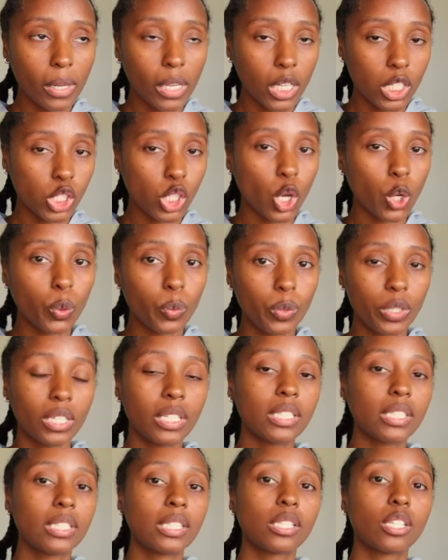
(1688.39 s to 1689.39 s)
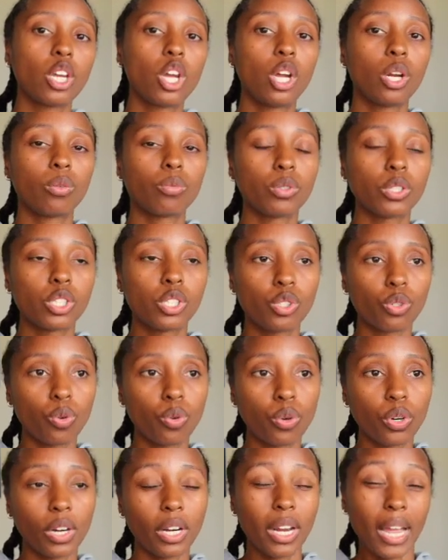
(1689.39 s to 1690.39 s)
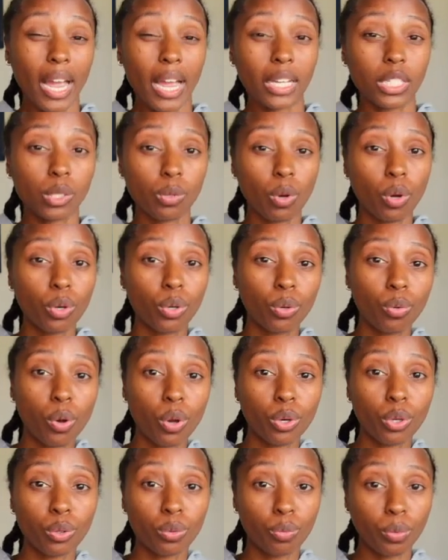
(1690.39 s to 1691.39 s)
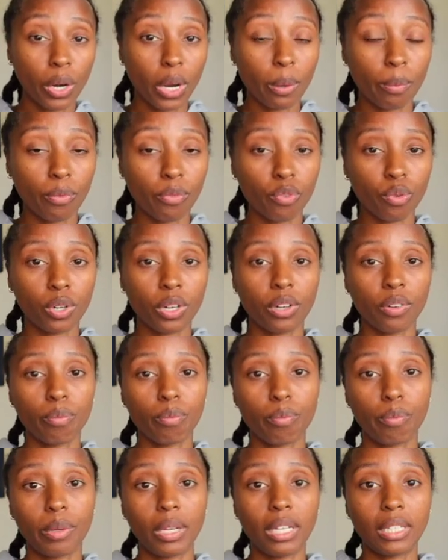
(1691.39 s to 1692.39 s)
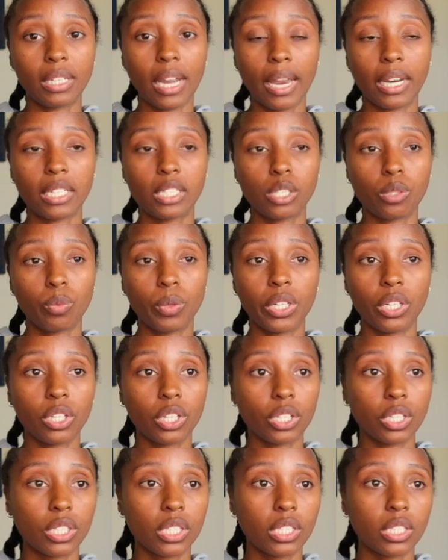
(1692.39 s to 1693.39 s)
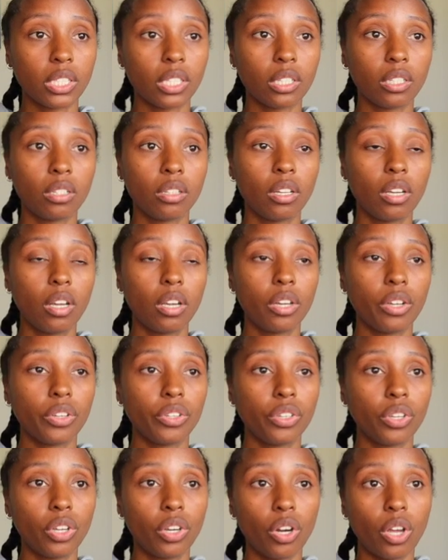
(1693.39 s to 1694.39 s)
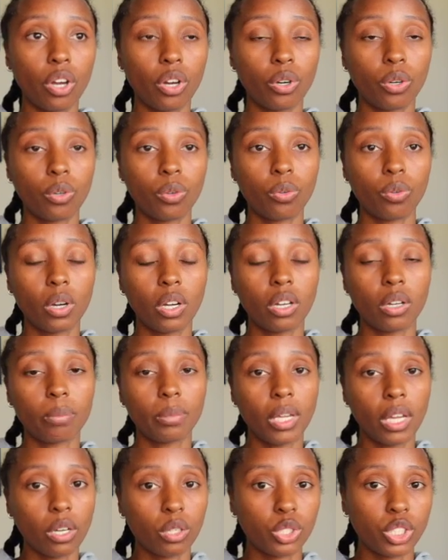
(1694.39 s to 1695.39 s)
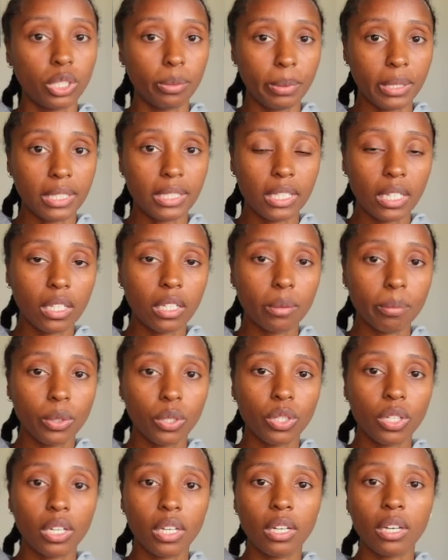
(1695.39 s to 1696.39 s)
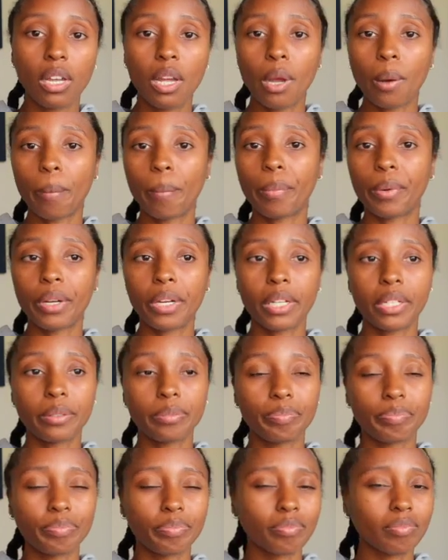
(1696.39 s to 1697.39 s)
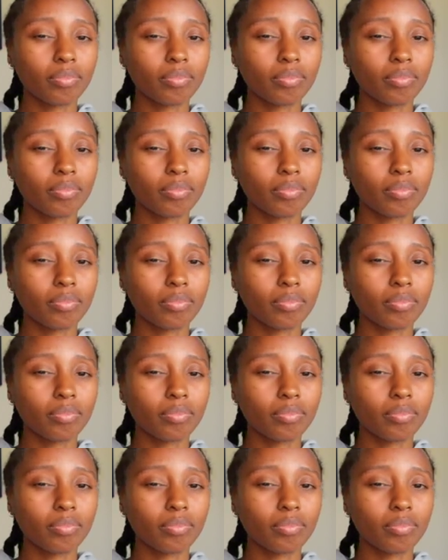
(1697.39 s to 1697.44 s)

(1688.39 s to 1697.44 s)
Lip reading: So this resort has quote unquote a rep for it being like swingers and, you know, the LGBT community, but